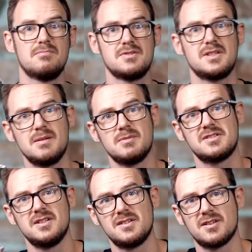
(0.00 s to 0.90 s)

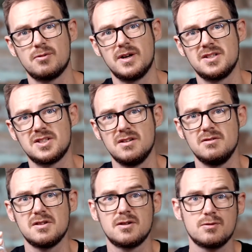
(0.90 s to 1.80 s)
since the Crane 2.
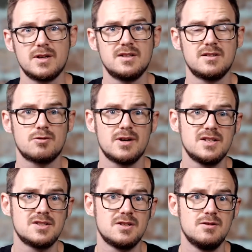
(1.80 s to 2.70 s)
So
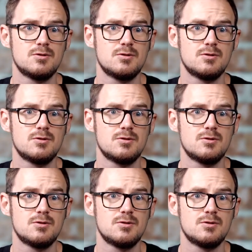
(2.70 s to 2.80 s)
Crane 2,